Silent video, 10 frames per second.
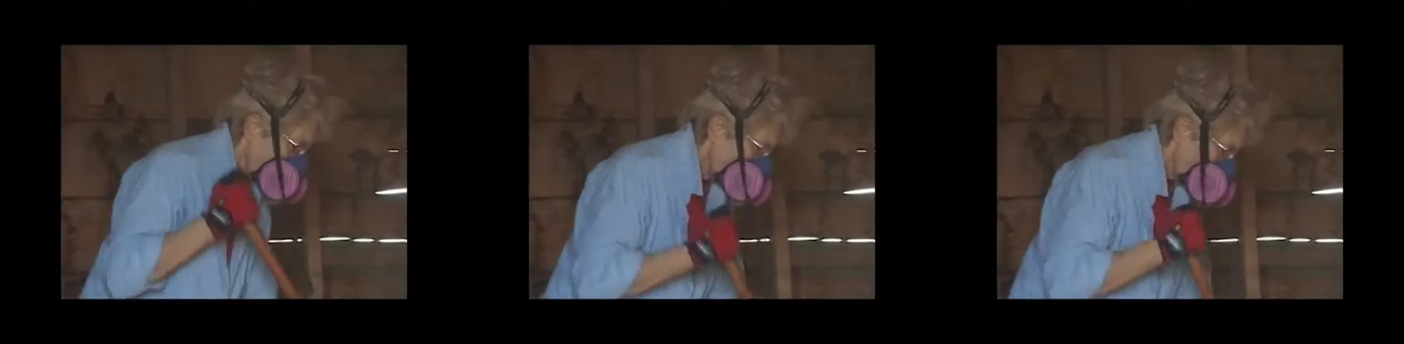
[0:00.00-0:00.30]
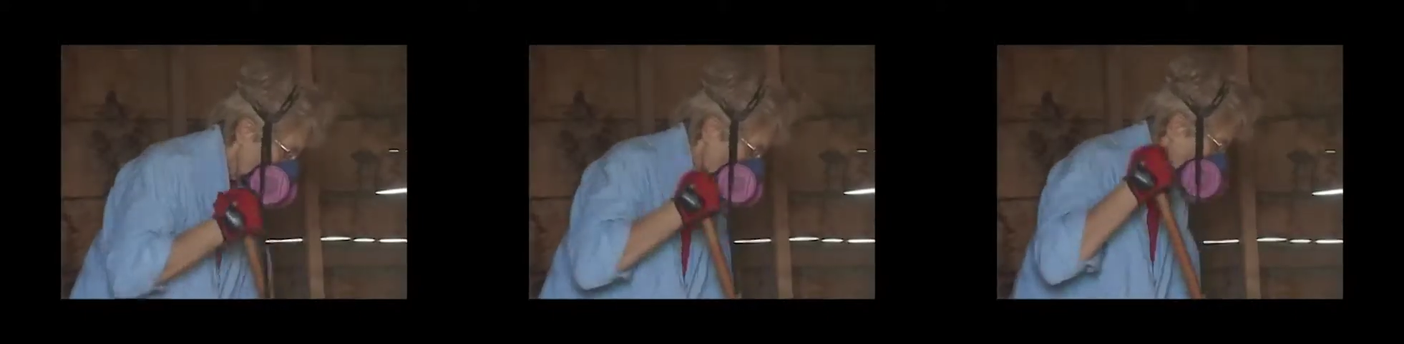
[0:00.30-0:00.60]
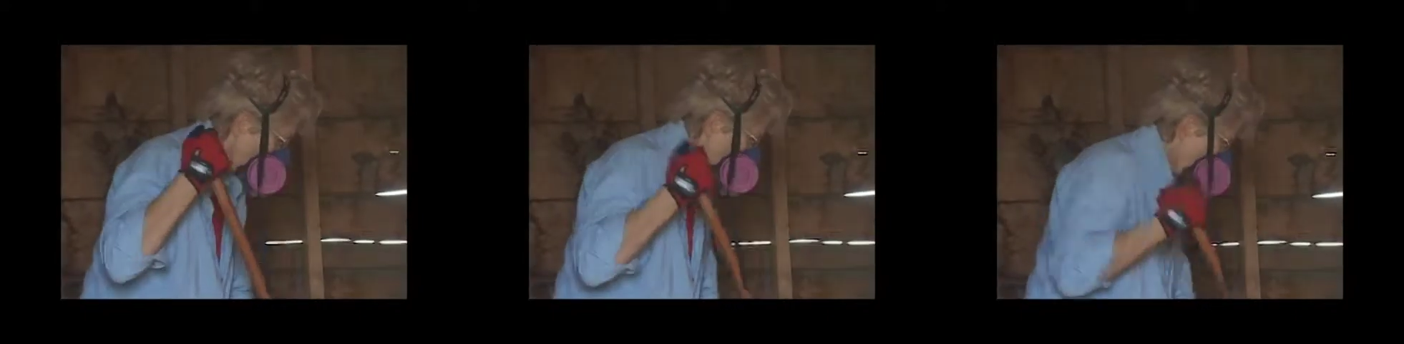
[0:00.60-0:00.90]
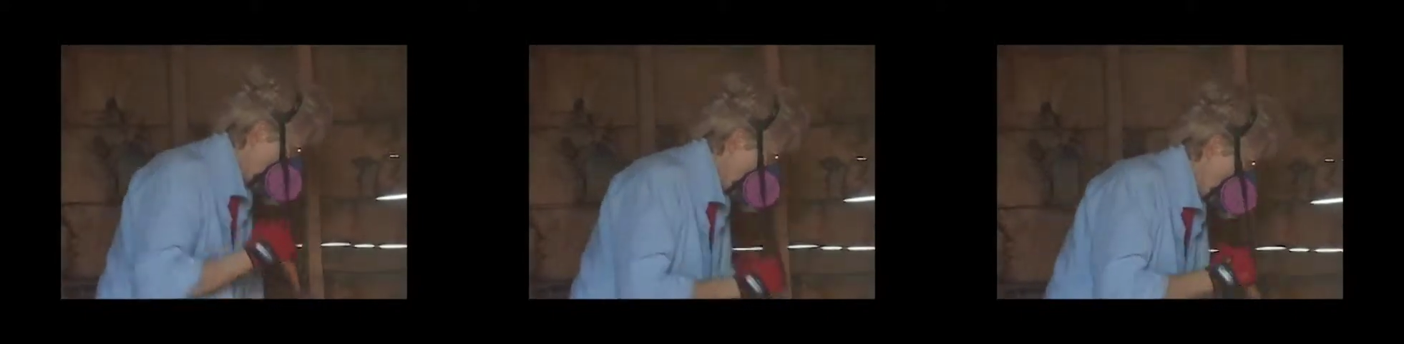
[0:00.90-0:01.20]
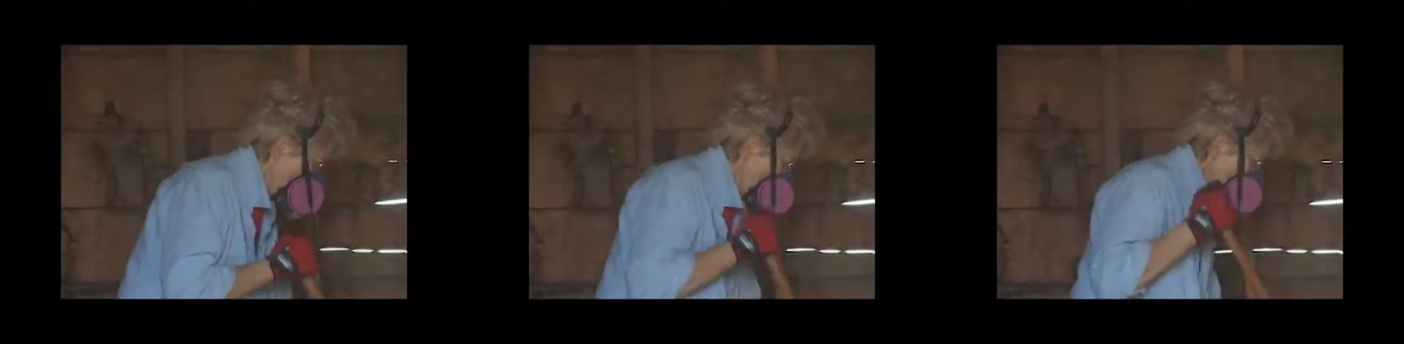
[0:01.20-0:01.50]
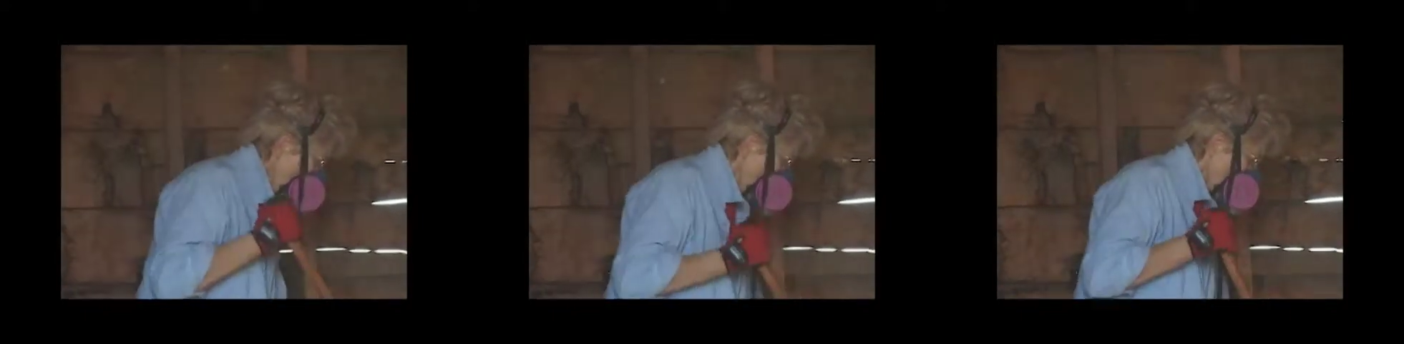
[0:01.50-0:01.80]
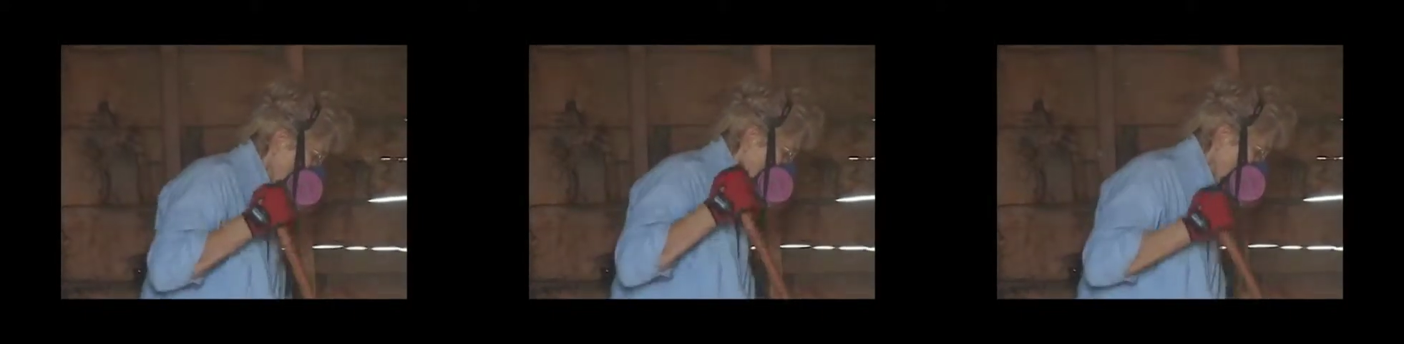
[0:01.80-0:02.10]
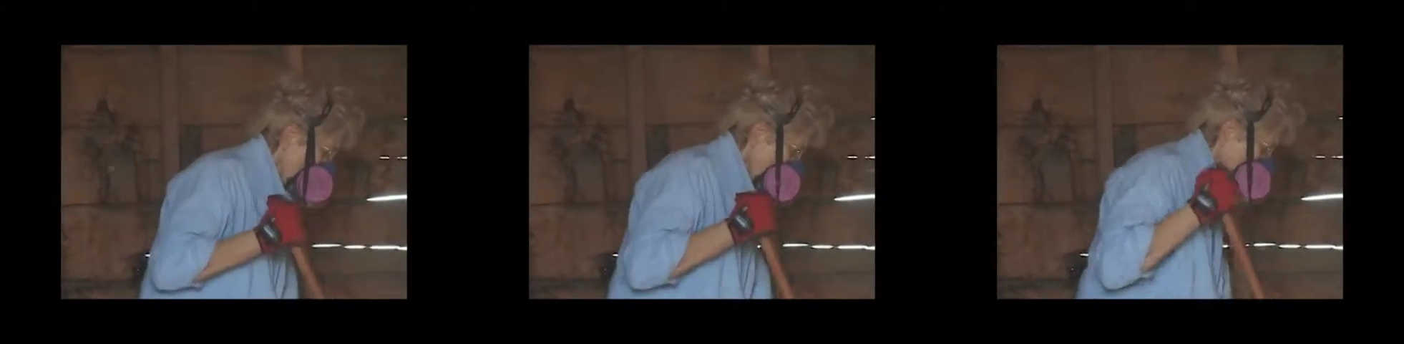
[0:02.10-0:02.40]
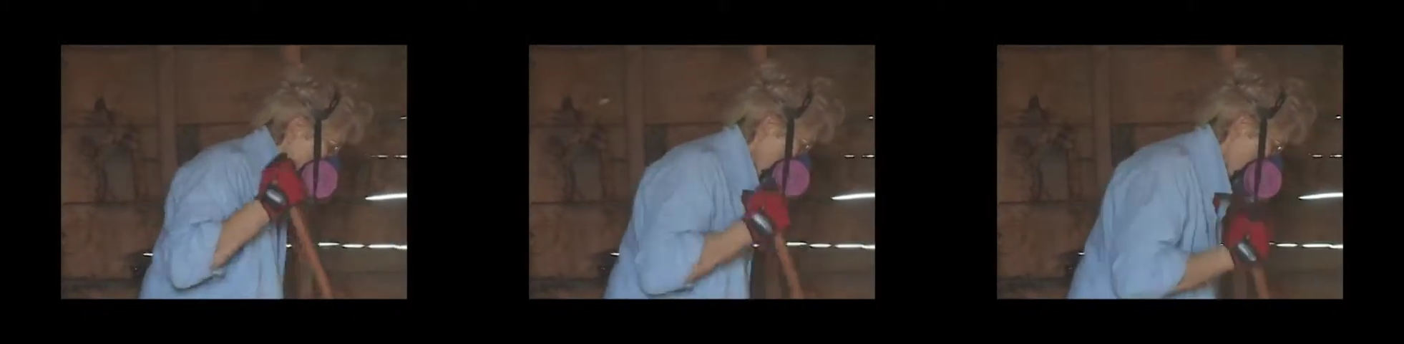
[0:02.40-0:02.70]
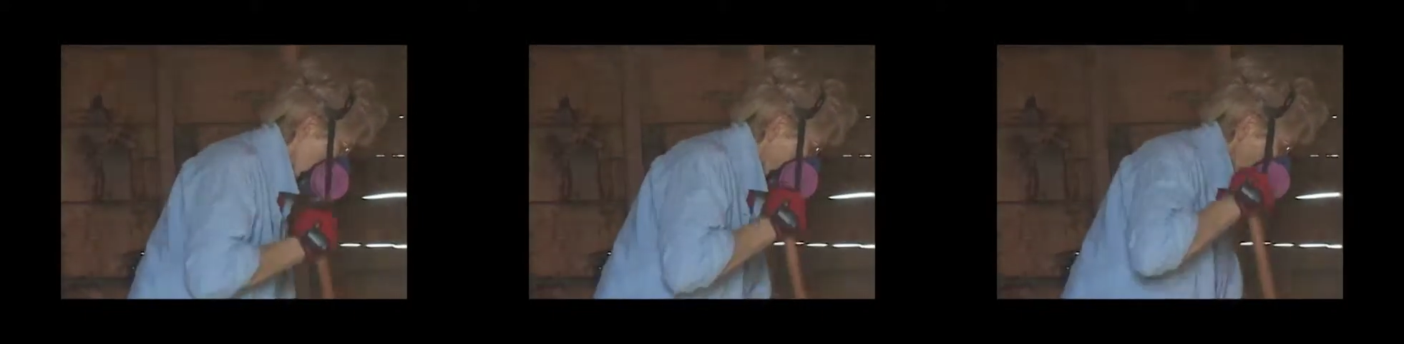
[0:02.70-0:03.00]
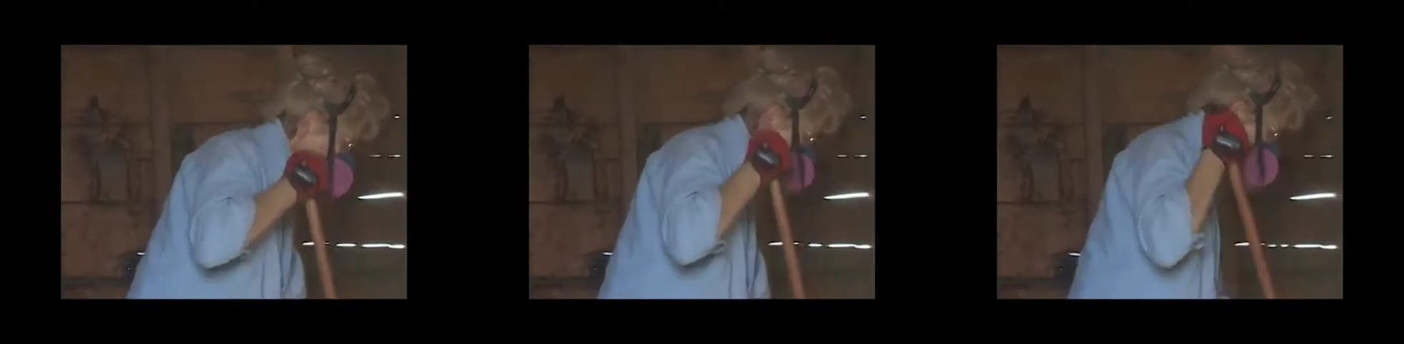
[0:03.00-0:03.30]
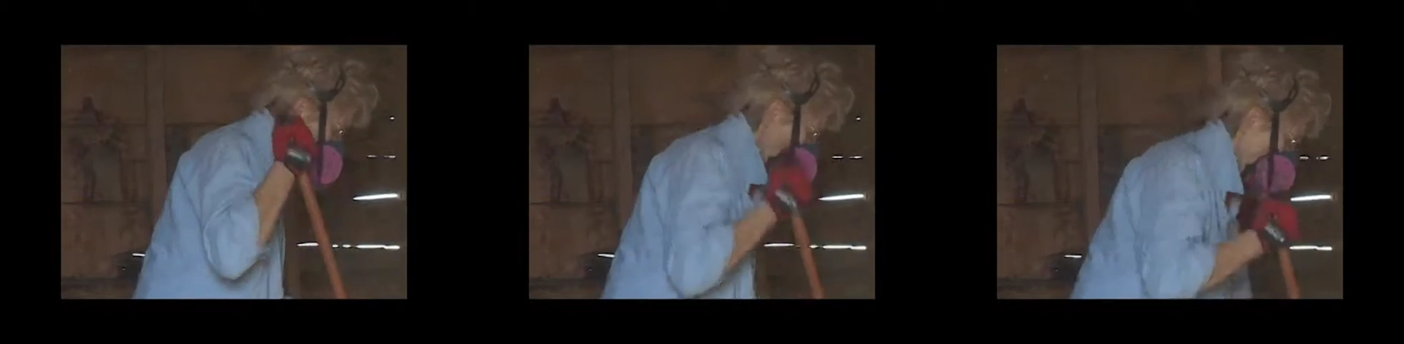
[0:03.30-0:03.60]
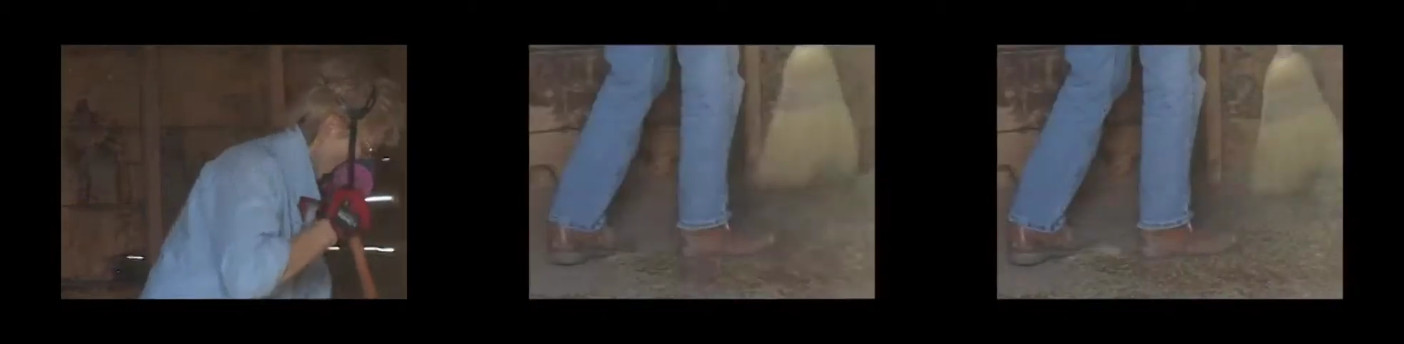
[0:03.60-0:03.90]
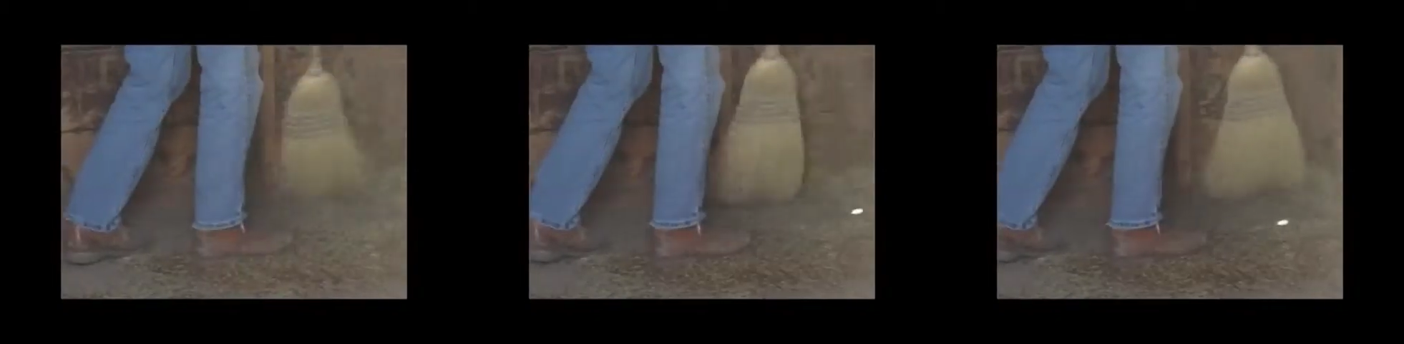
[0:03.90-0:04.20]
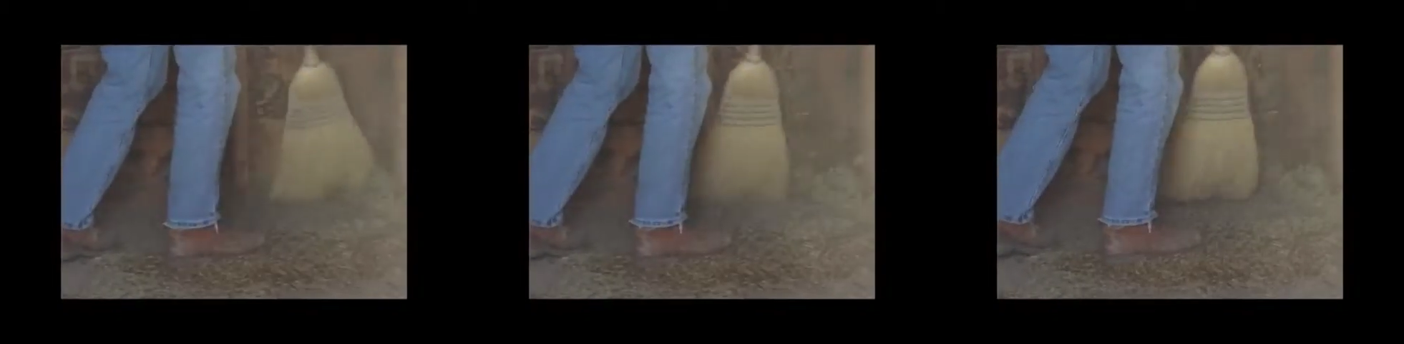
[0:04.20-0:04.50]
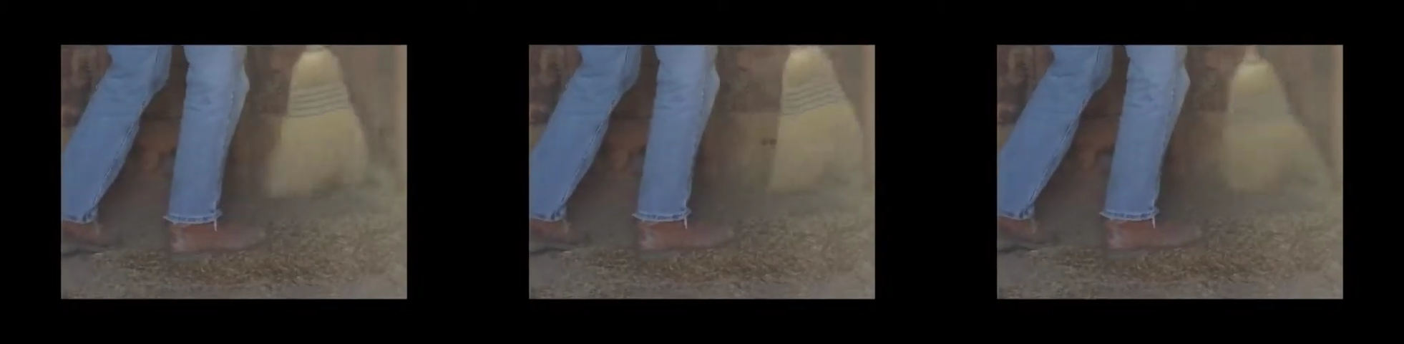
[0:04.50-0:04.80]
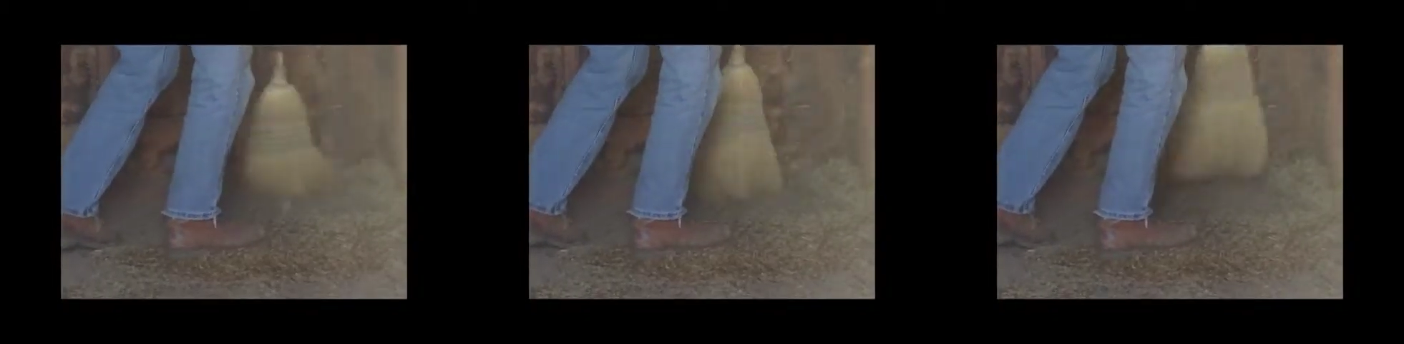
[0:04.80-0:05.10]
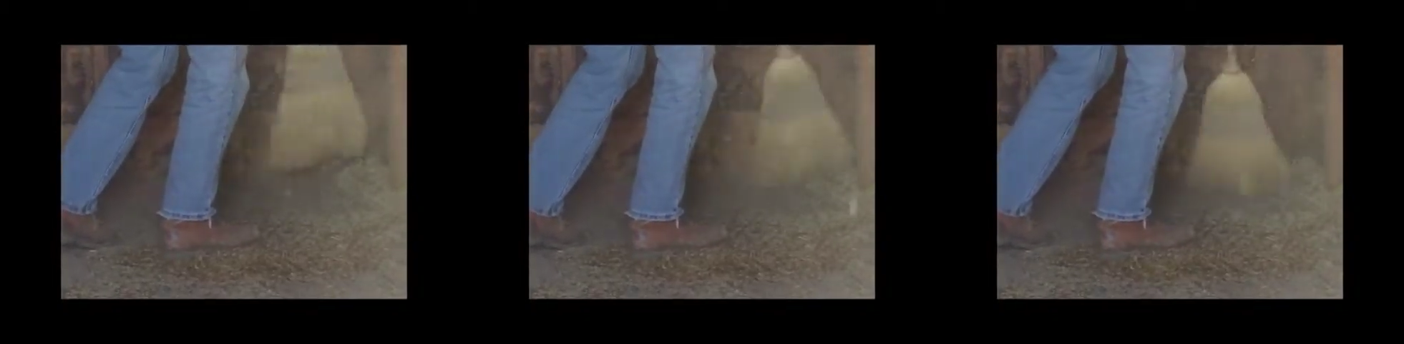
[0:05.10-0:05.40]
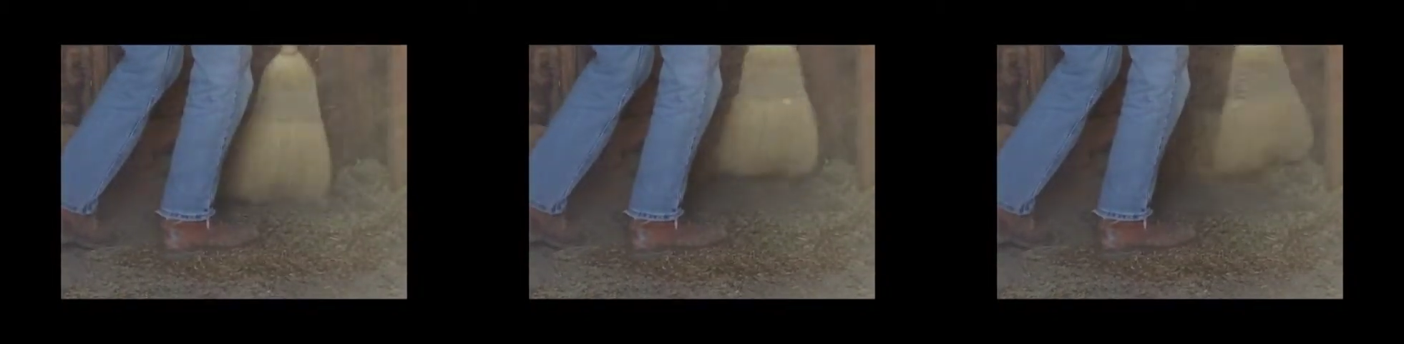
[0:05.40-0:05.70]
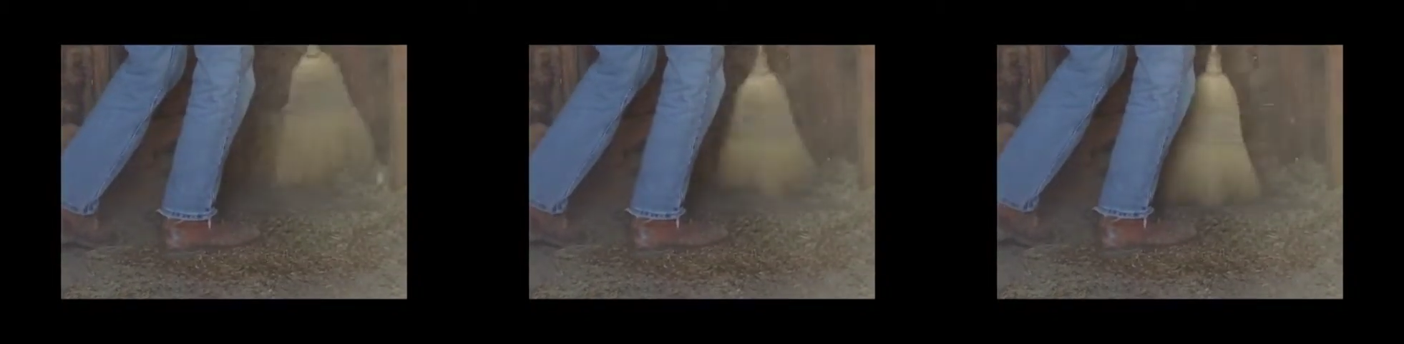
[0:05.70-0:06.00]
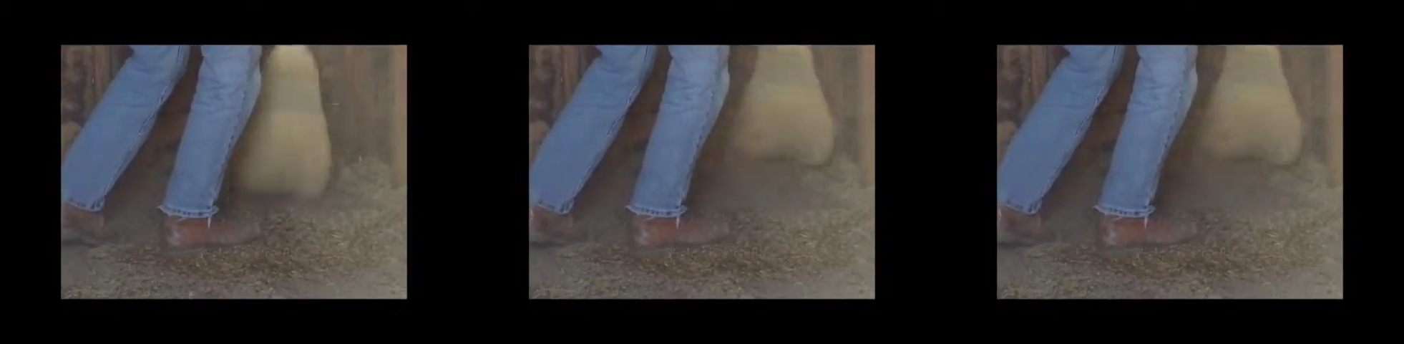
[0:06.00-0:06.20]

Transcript: No face is visible, so there are no lips to read.